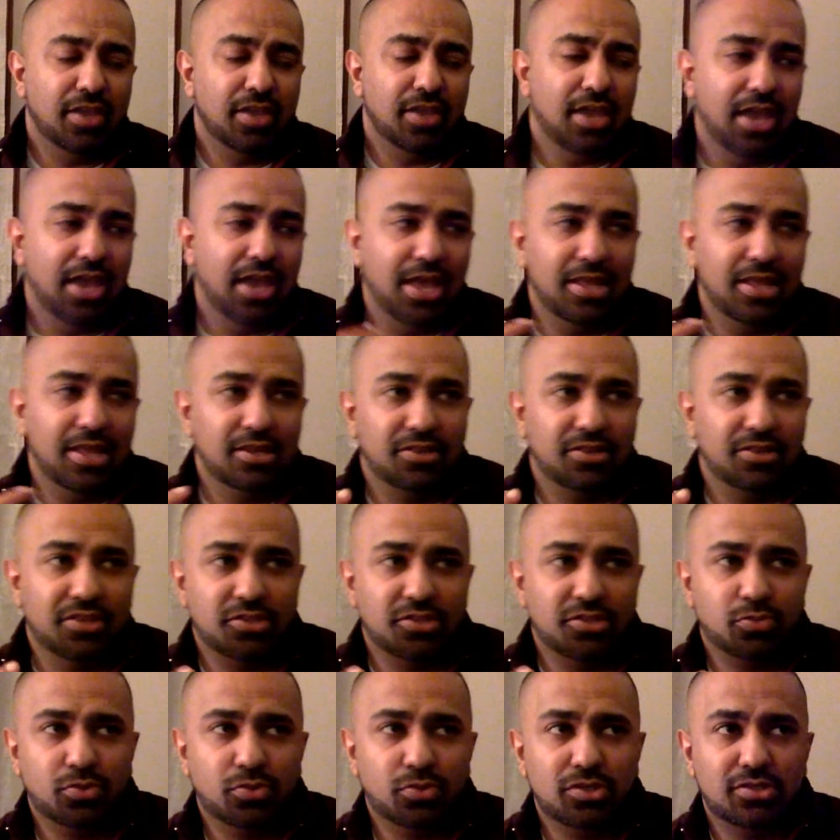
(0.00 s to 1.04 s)
and
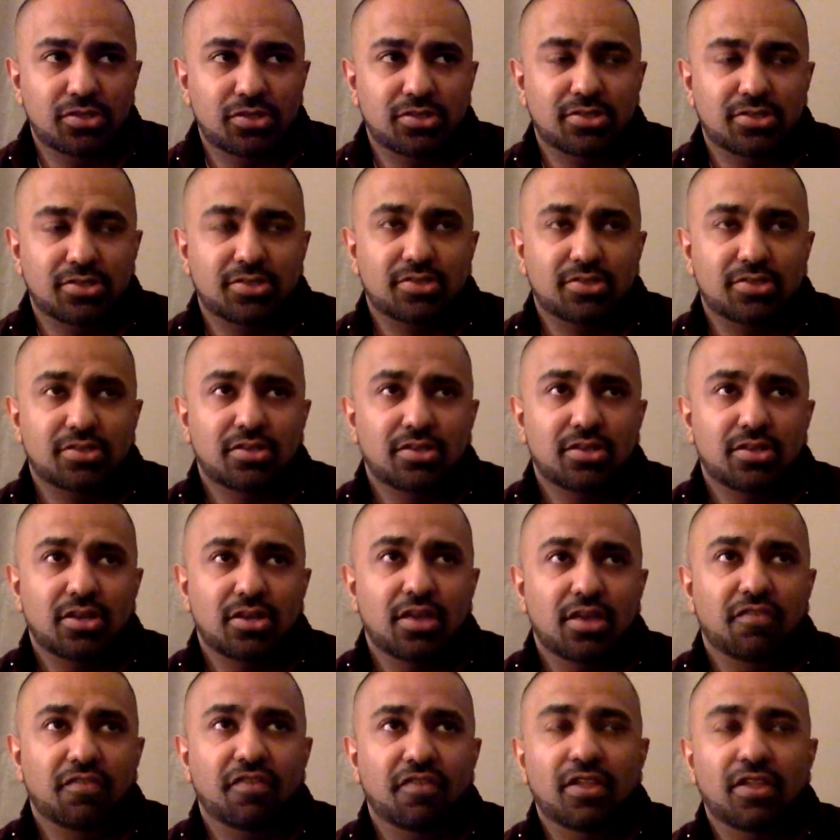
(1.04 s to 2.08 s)
this was
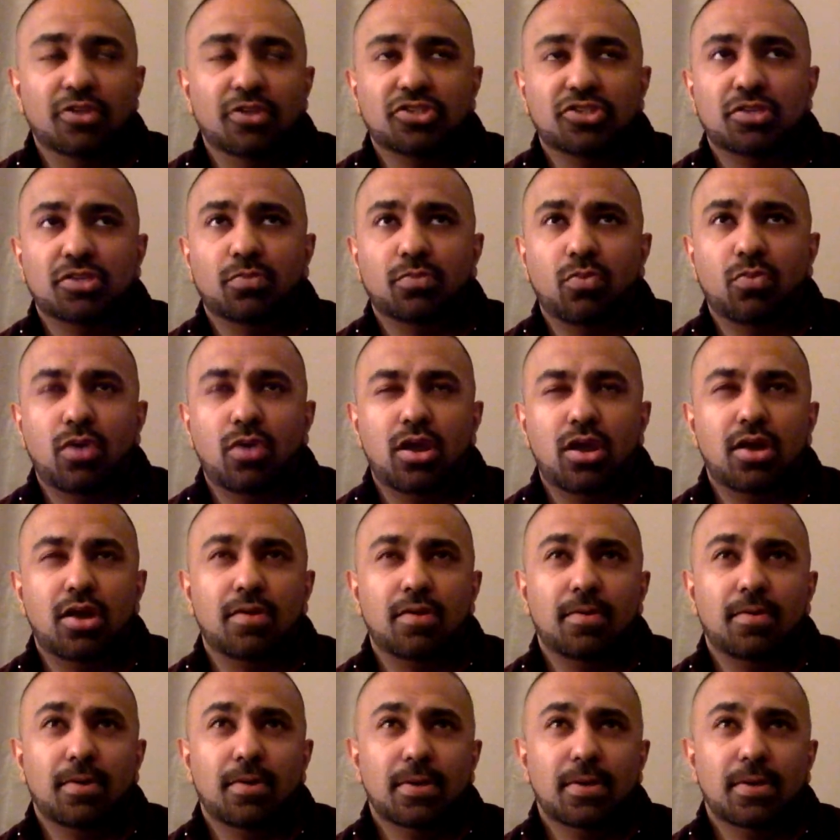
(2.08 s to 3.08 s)
a fellowship where